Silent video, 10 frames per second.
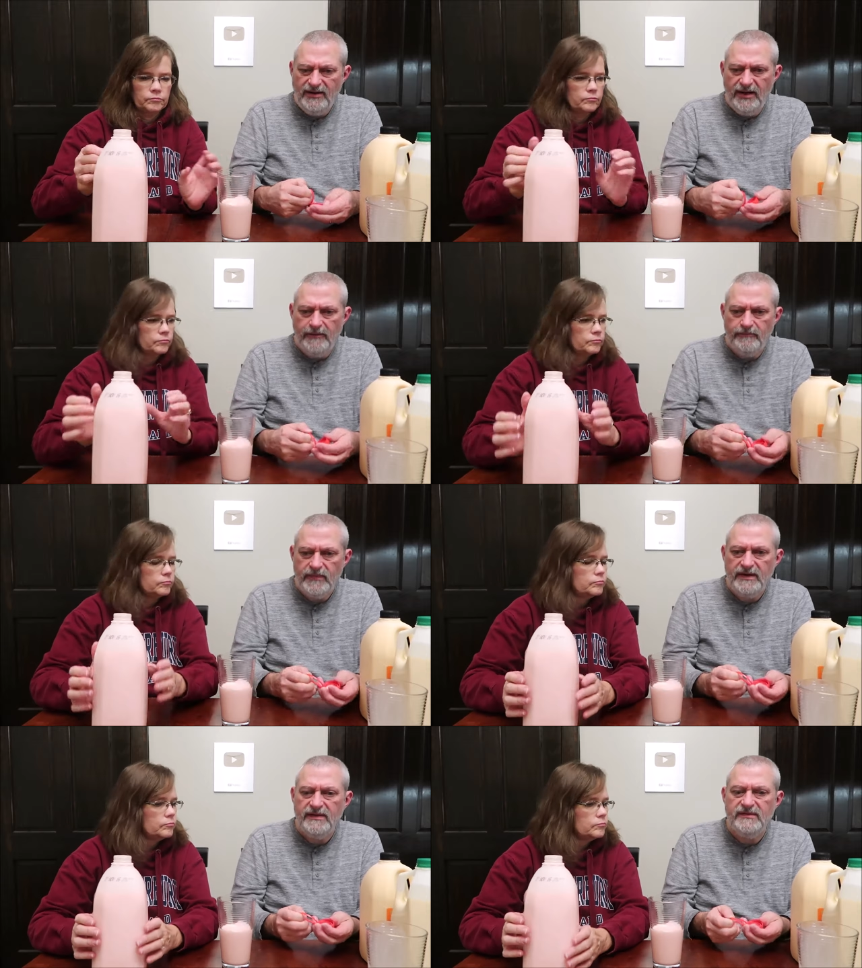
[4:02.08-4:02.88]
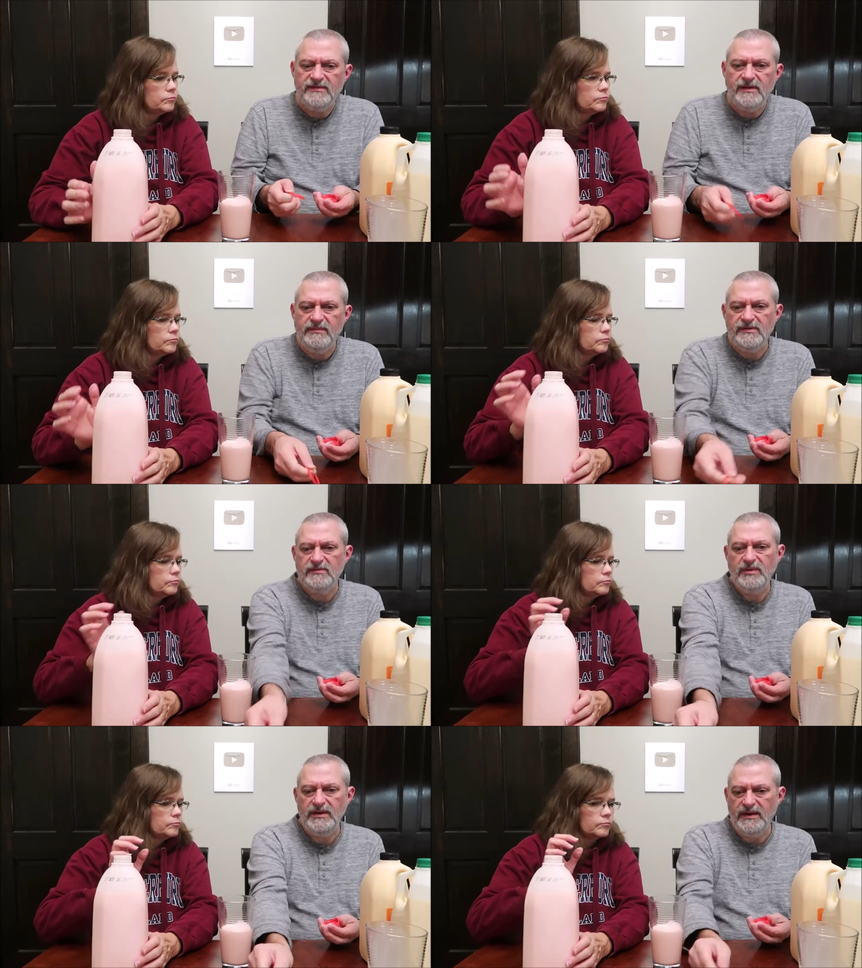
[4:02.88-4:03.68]
Speaker 1: know. It doesn't seem as
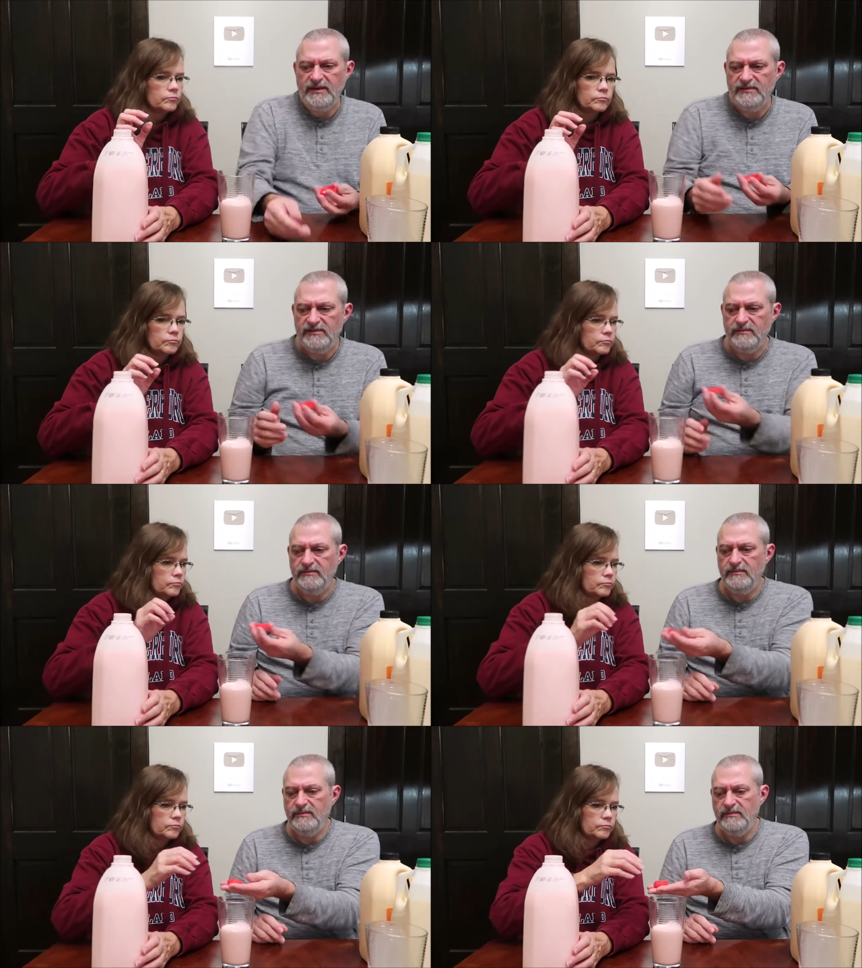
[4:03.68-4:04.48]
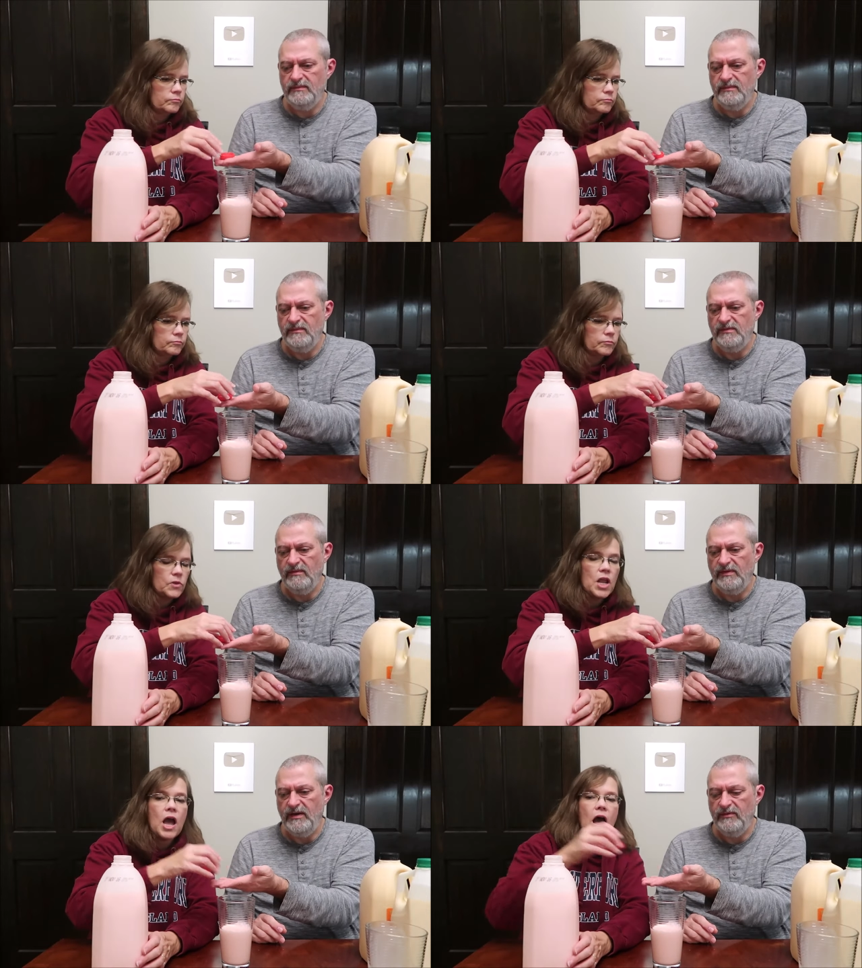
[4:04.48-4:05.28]
sweet as some
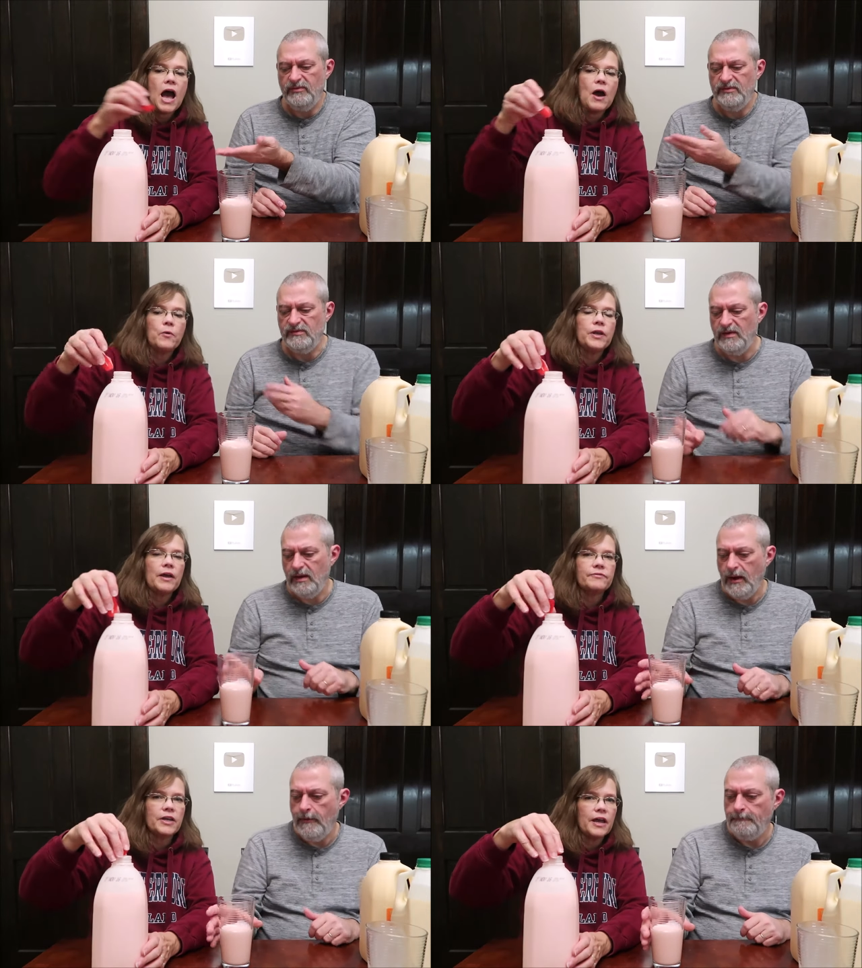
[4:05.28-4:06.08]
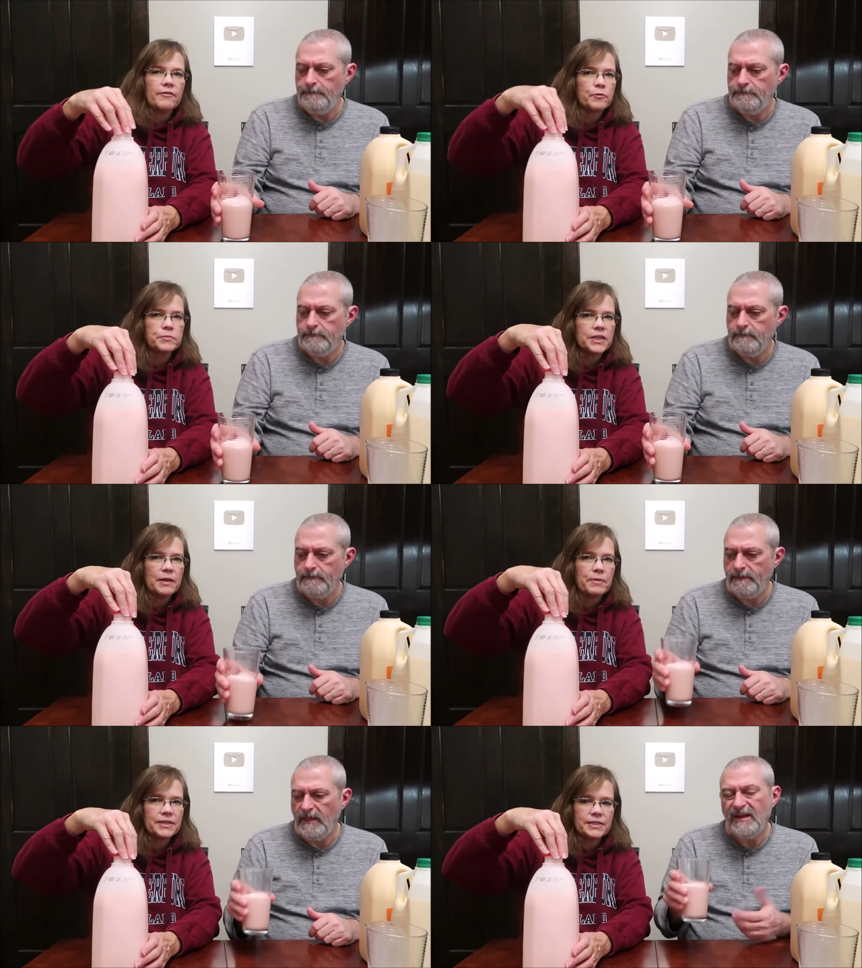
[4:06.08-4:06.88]
of
Speaker 2: the other ones. I would have to have them
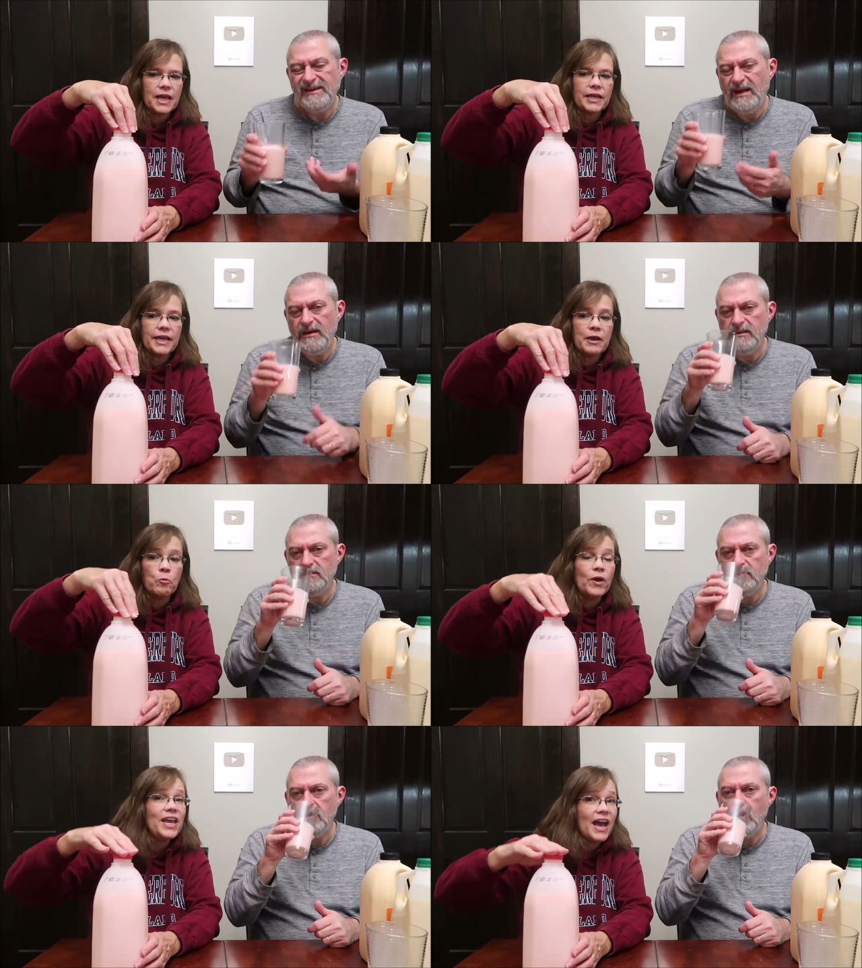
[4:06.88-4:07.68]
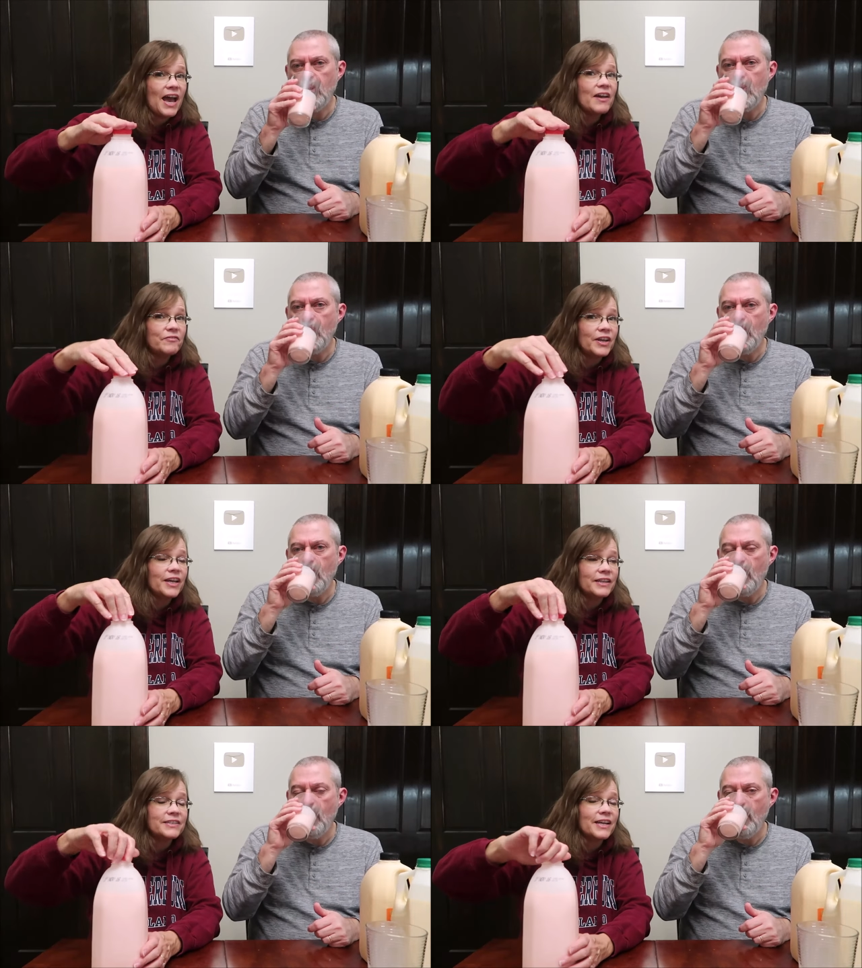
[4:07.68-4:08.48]
side by side. Yeah. And we have
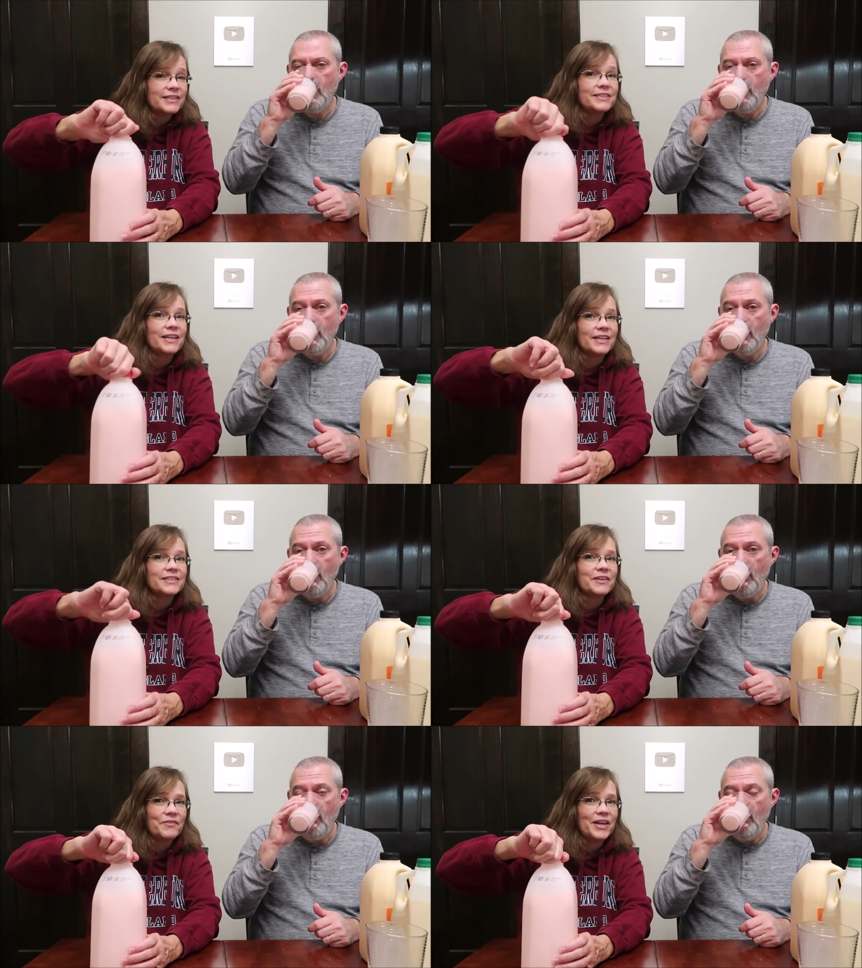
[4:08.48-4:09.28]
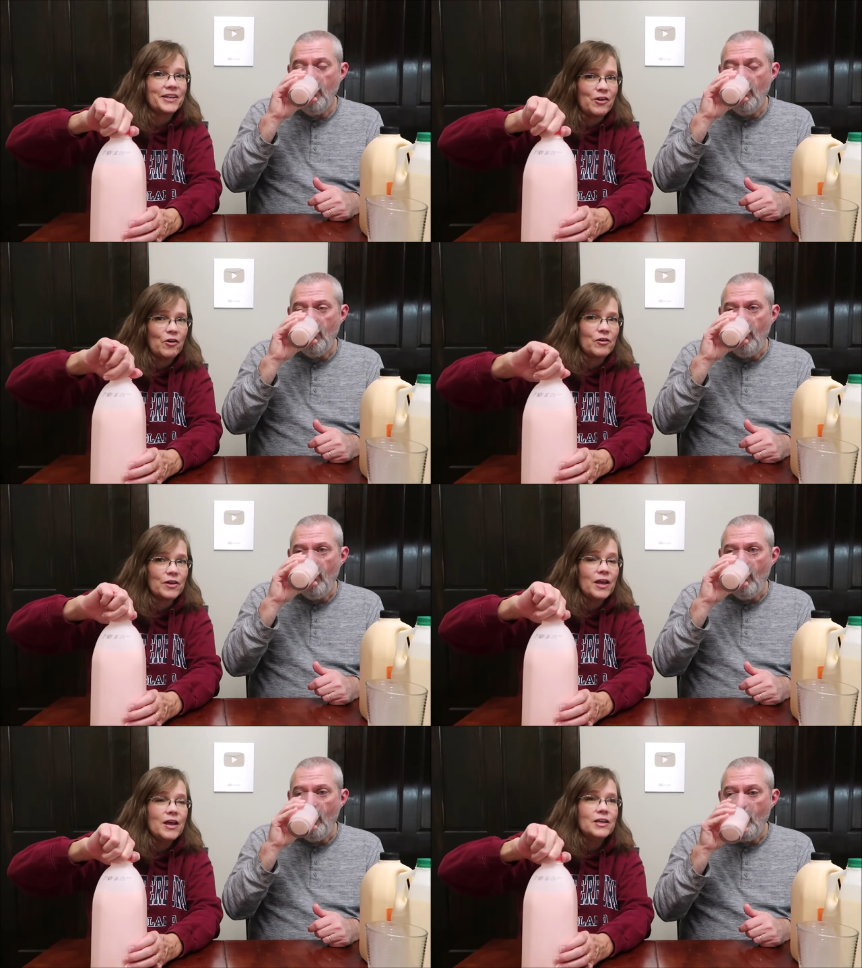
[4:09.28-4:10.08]
done taste tests of eggnog.
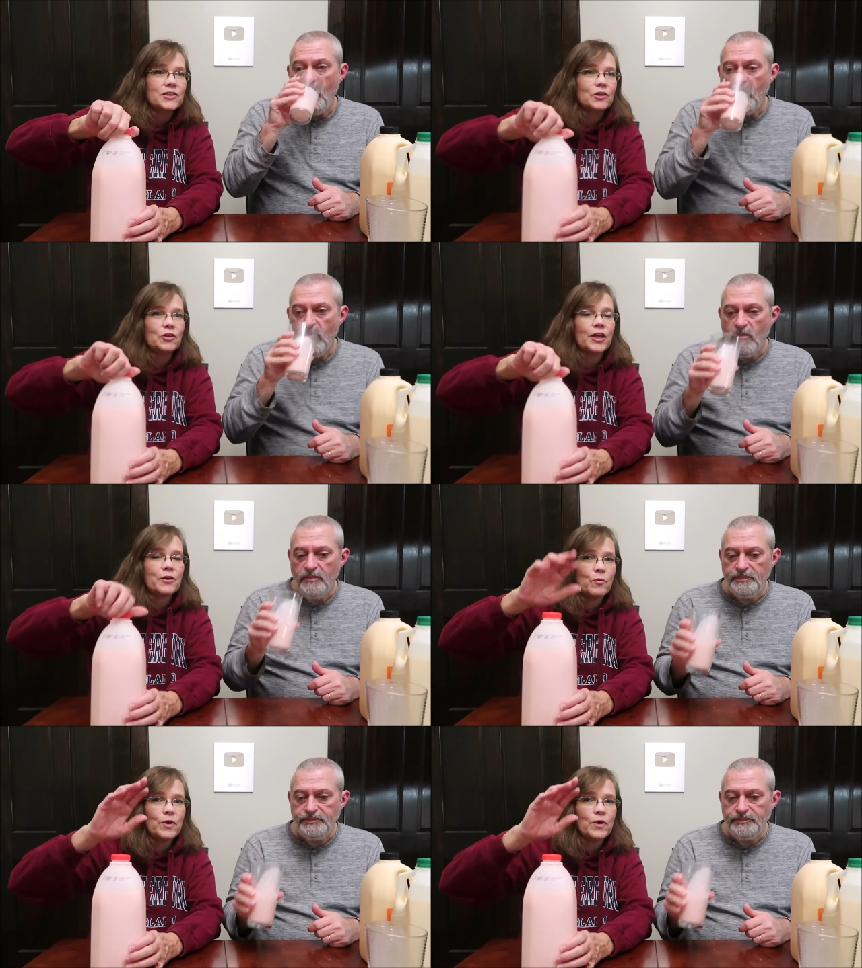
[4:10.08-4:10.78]
So like